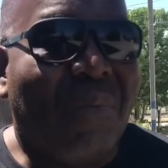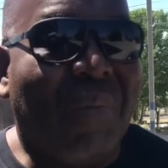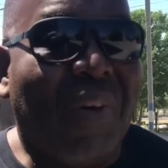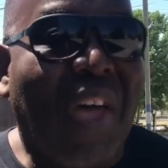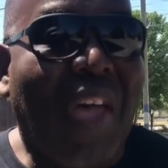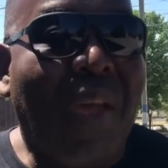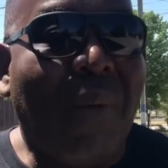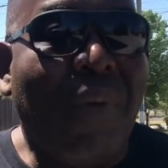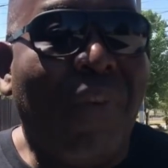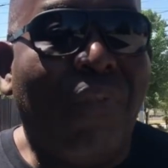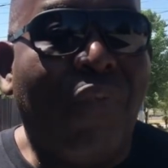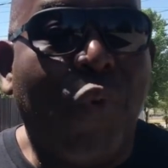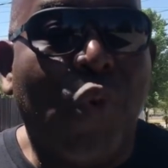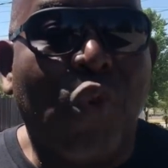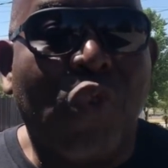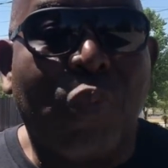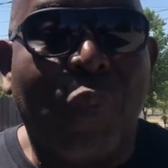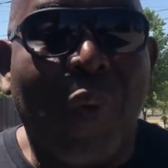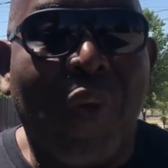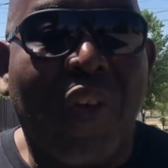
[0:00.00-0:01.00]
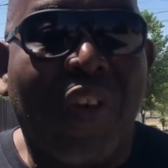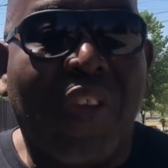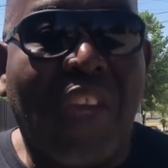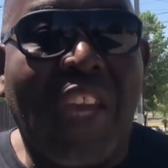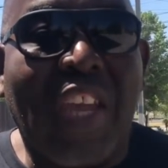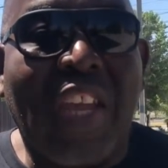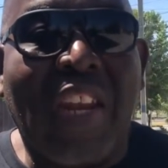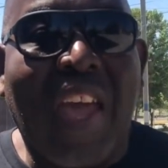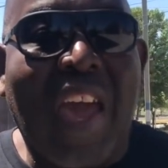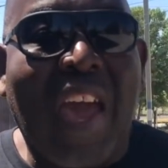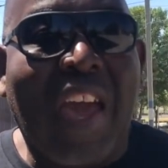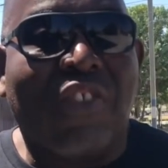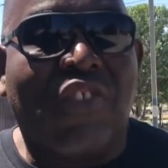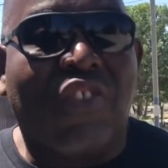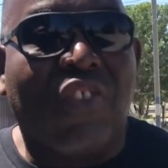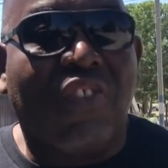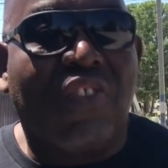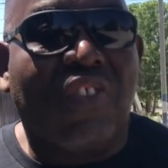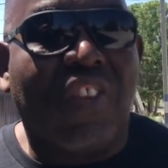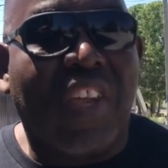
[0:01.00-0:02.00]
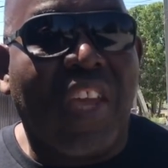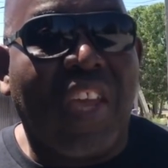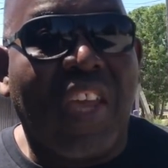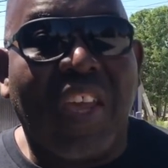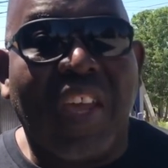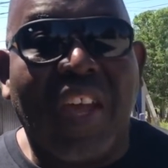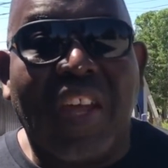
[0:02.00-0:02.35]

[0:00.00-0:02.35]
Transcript: But Emil Forsberg in action today,